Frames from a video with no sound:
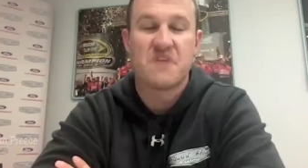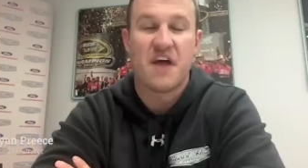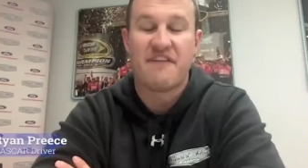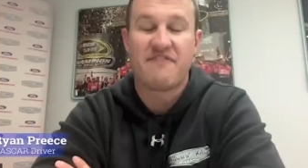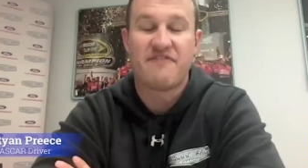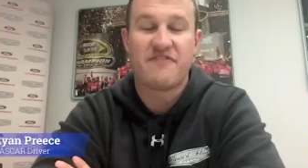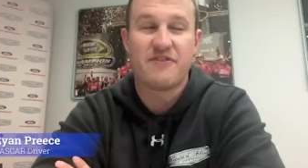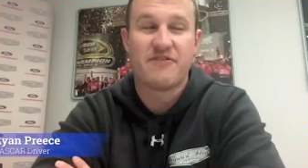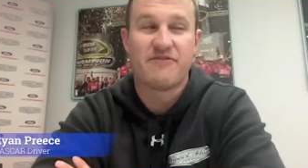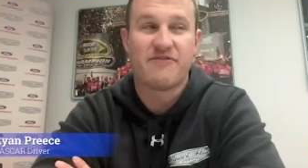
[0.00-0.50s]
I
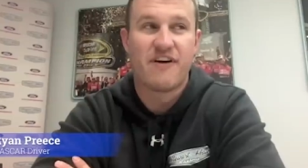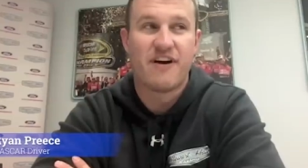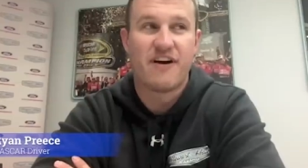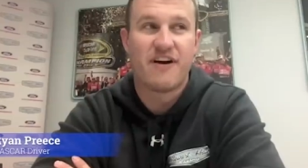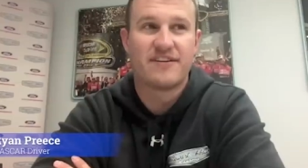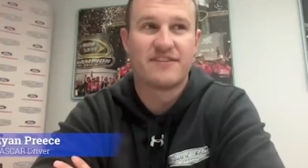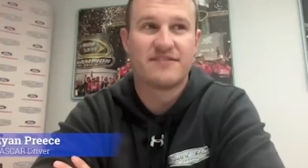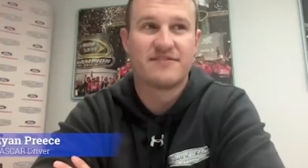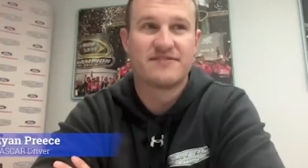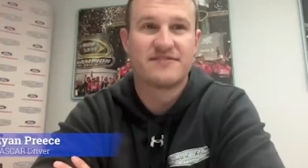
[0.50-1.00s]
feel
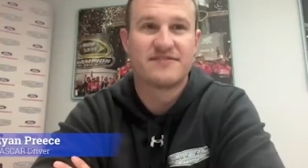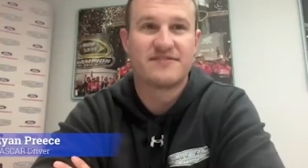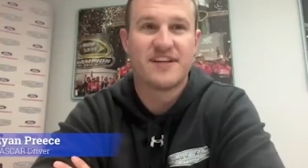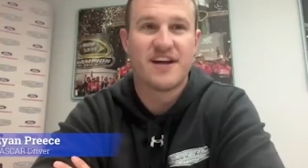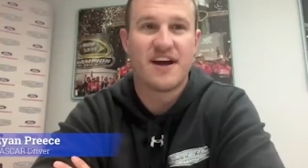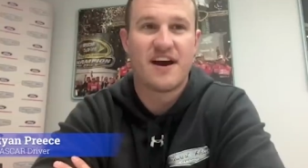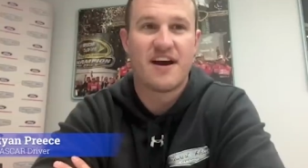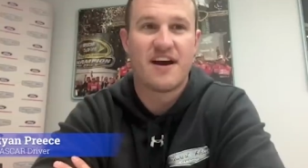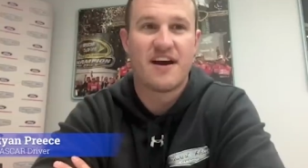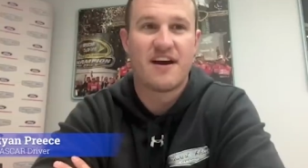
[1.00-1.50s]
fine.
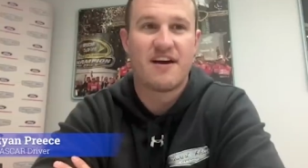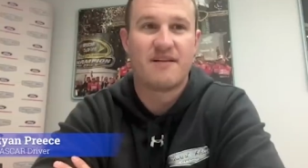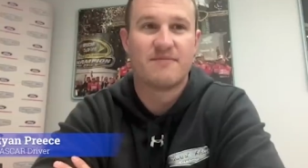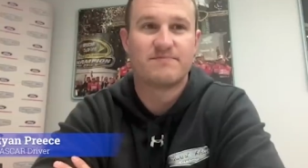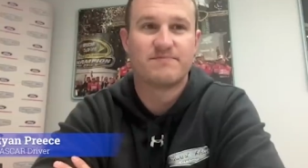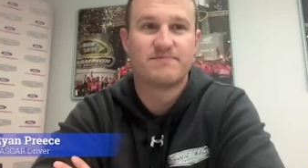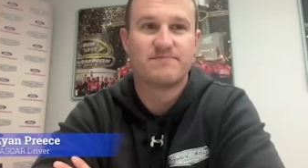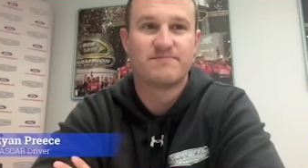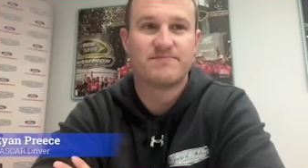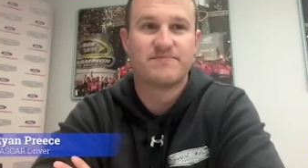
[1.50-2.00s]

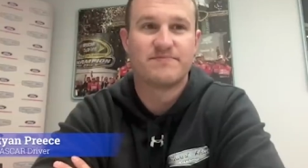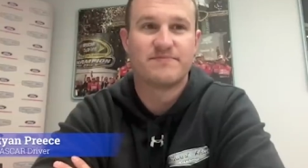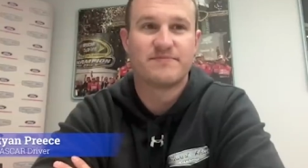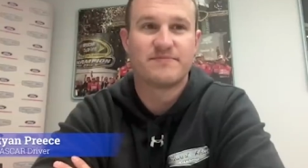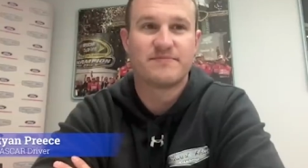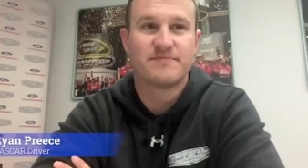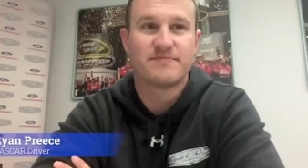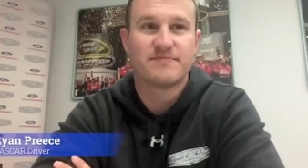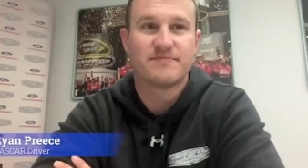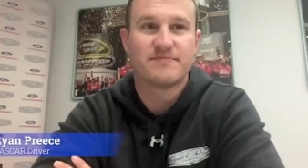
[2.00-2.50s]
Um,
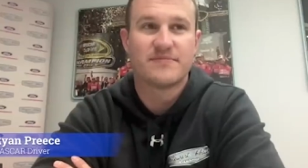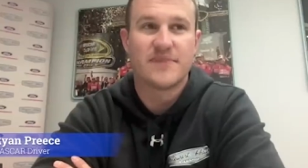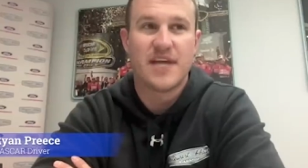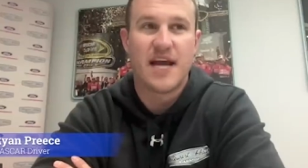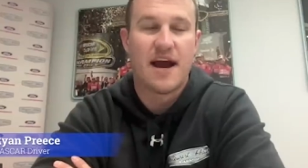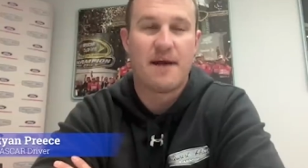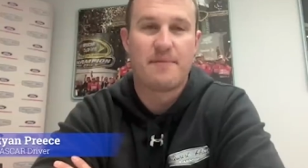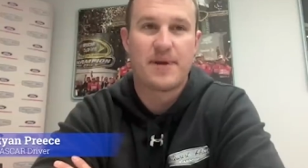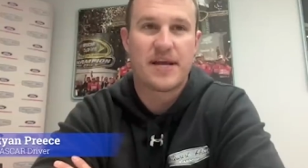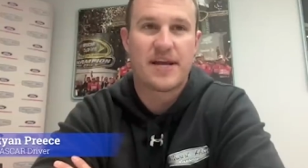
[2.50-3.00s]
yeah,
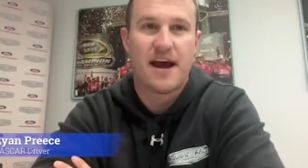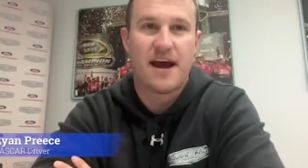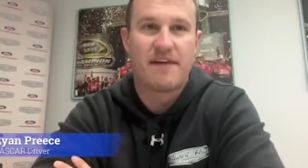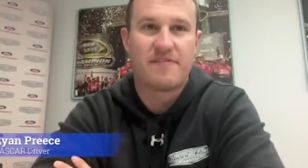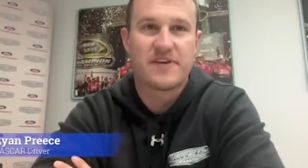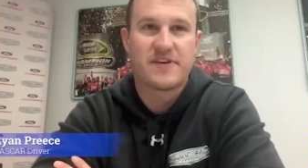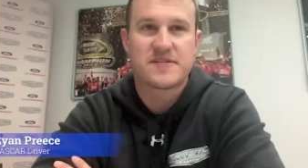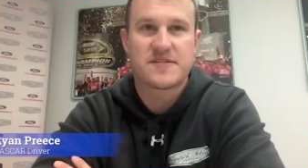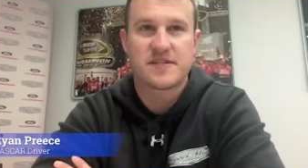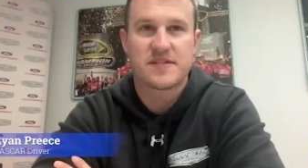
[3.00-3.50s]
I mean,
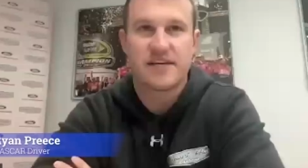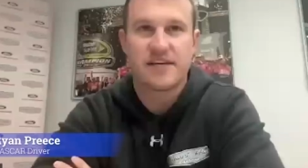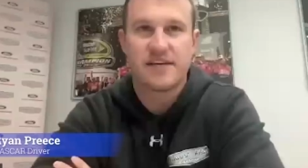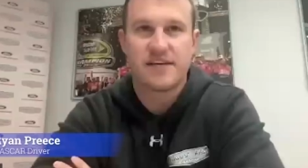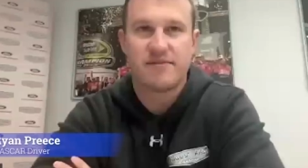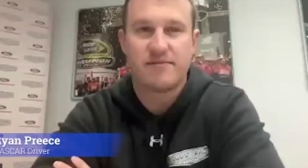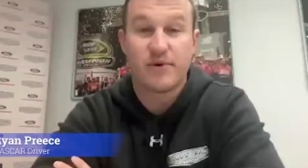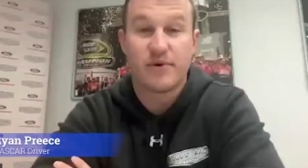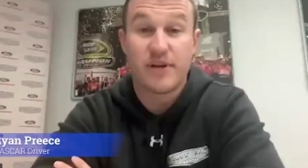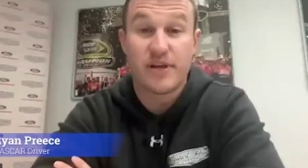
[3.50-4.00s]

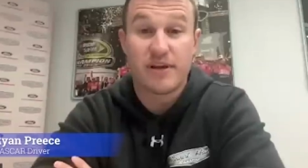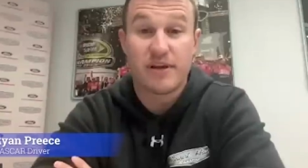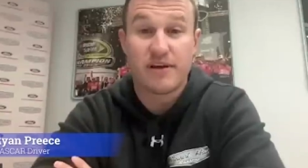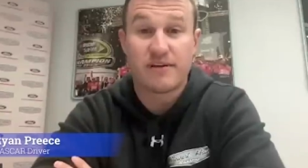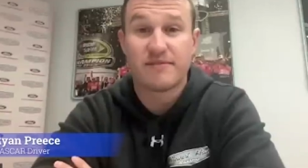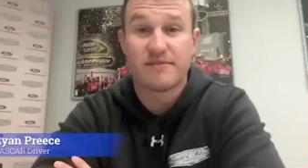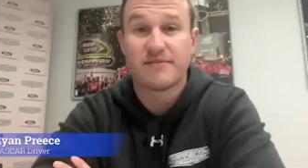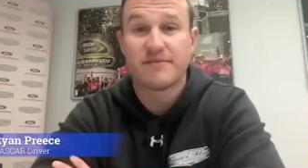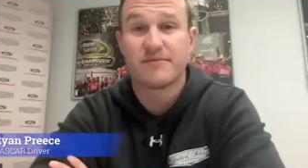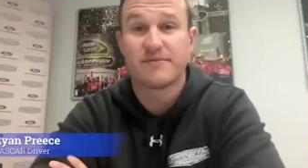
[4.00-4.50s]
obviously, when you
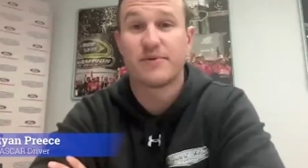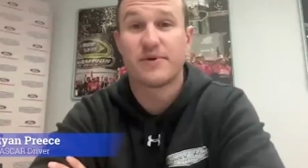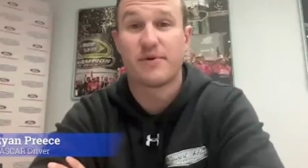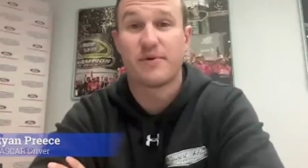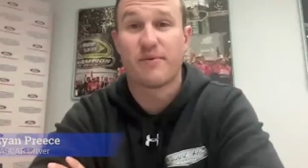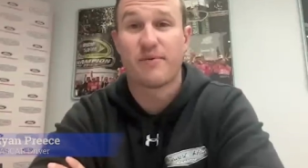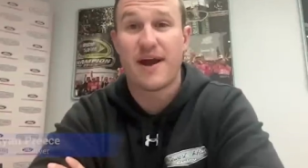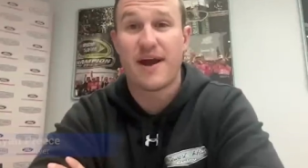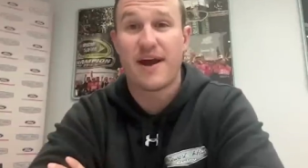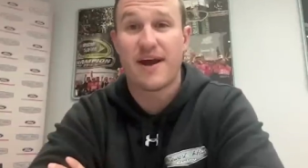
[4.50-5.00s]
when you
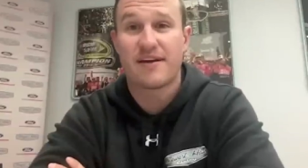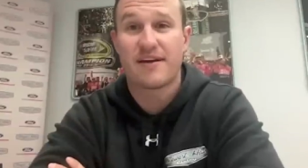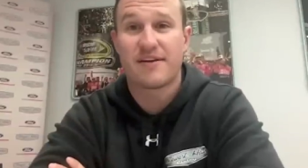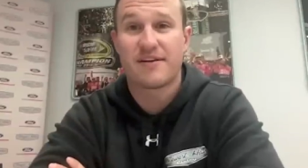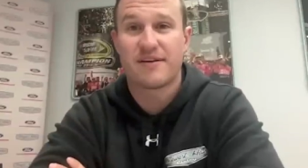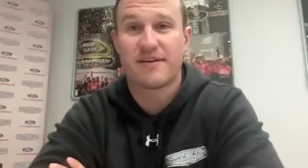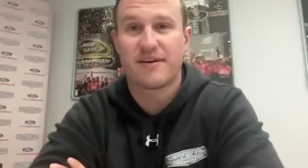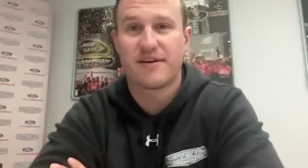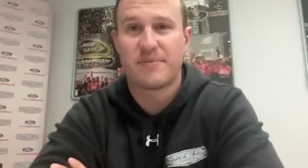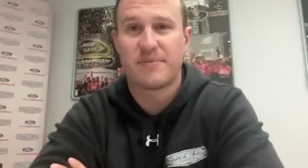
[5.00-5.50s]
wreck,
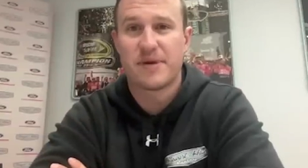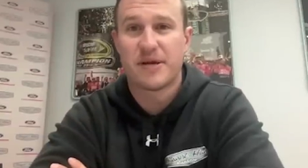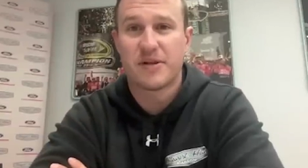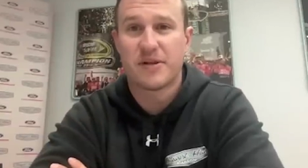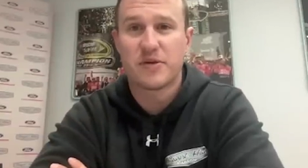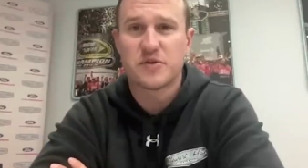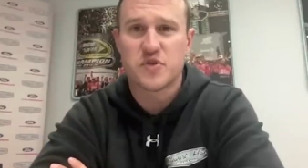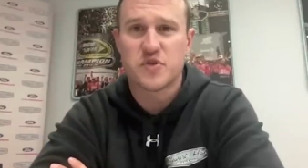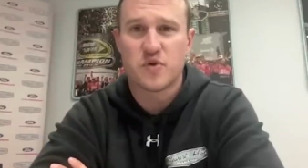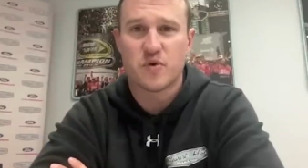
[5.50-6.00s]
you're going to be a
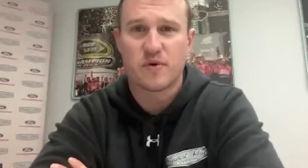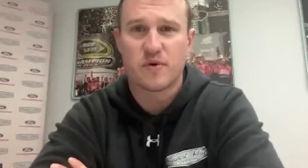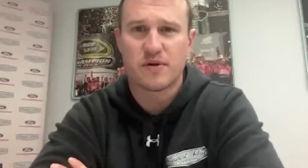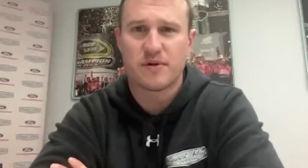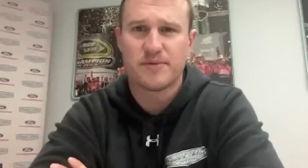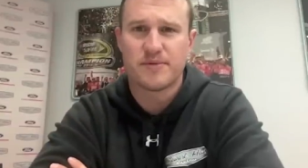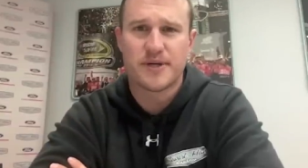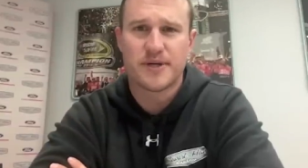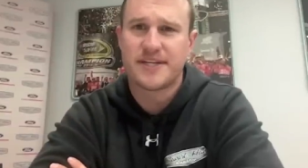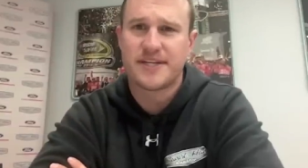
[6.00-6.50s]
little
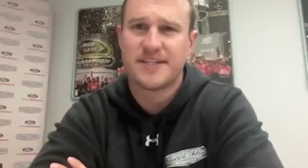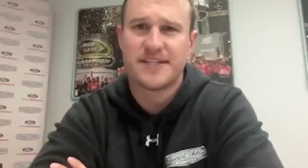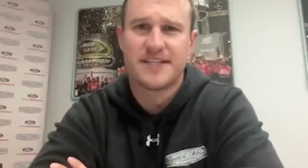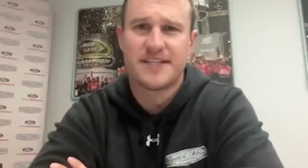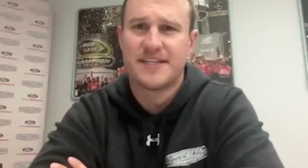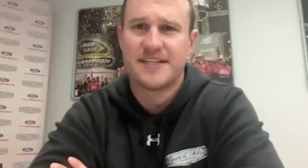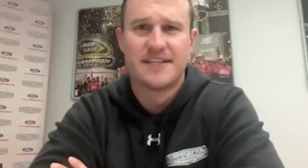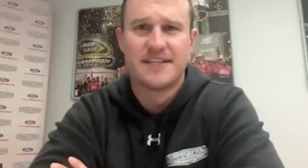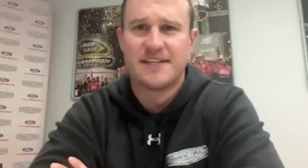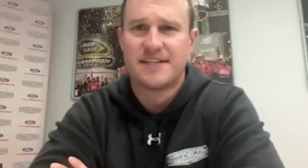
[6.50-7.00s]
sore, but
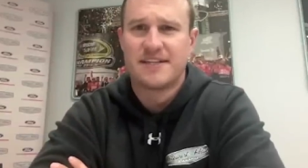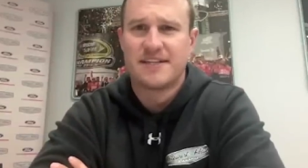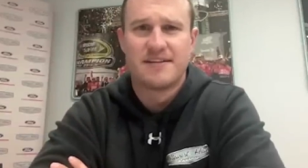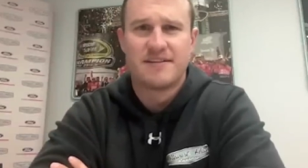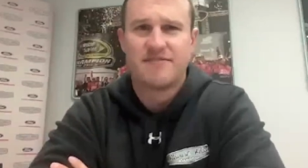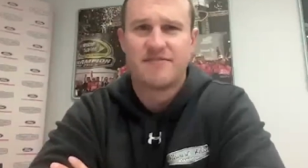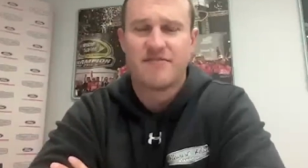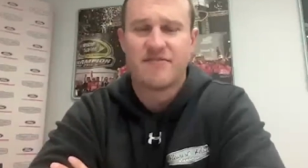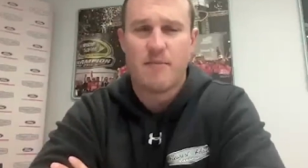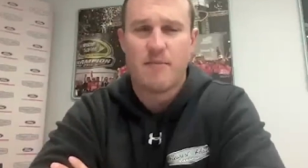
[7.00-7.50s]

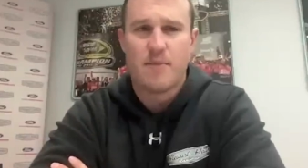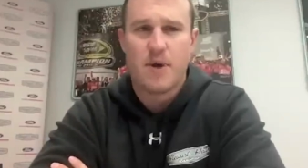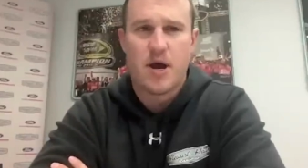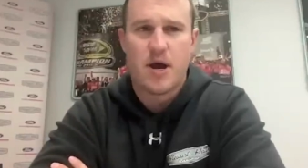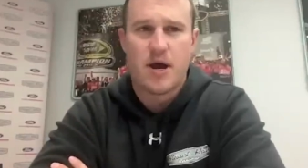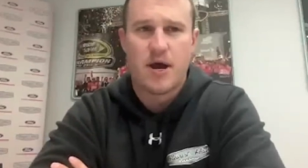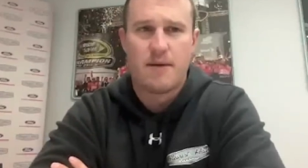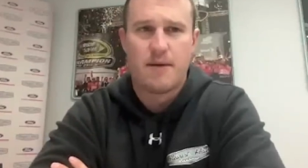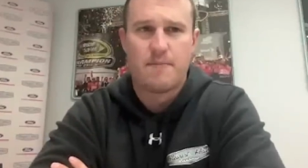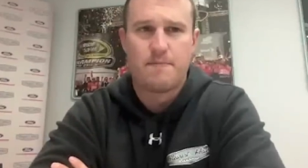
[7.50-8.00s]
from
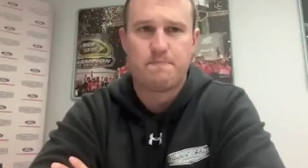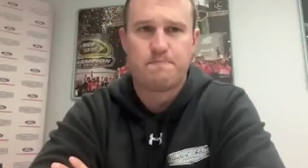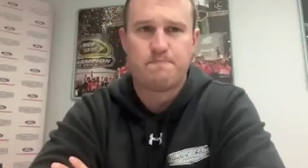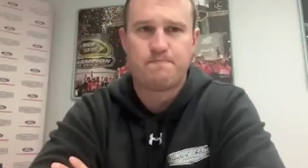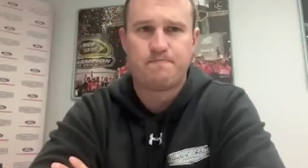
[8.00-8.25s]
um,